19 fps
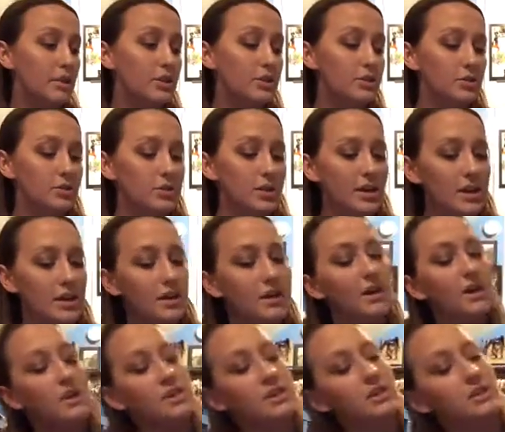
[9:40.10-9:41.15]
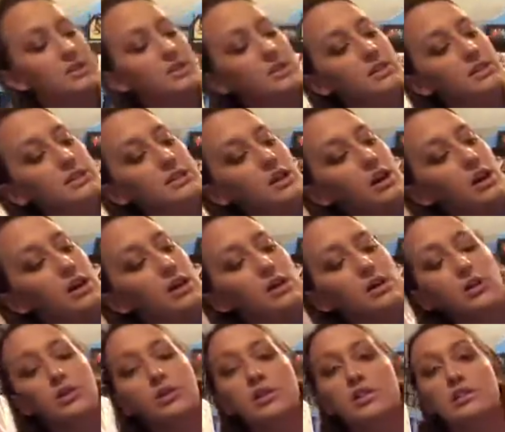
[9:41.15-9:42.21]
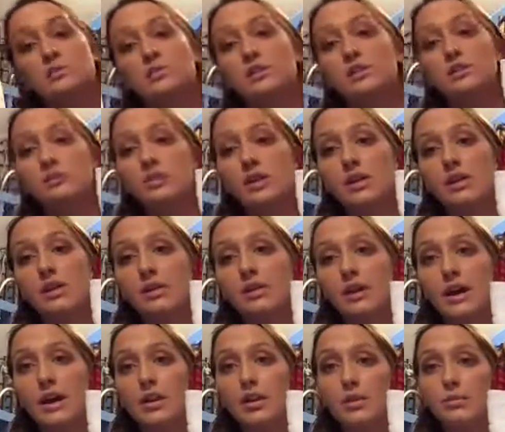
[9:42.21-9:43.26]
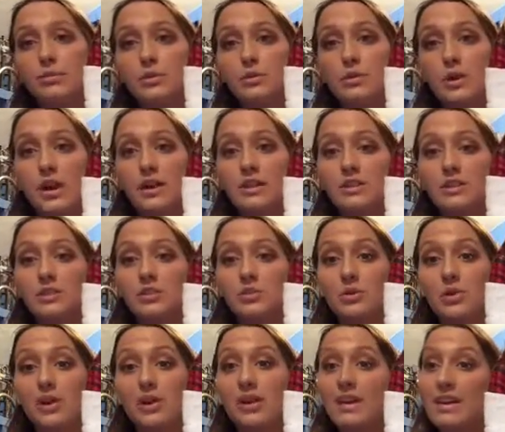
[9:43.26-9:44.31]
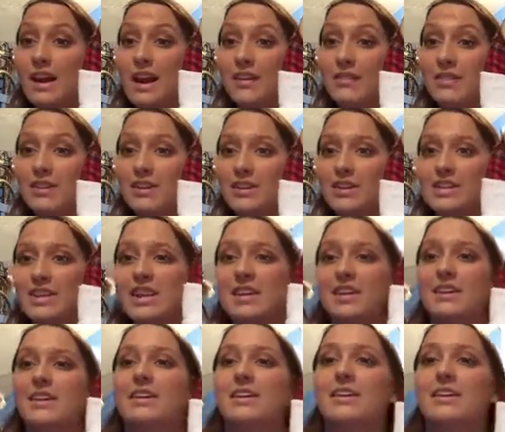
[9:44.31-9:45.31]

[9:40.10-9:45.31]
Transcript: So yeah, this is our Christmas wreath. I hope you guys enjoyed and have a good day.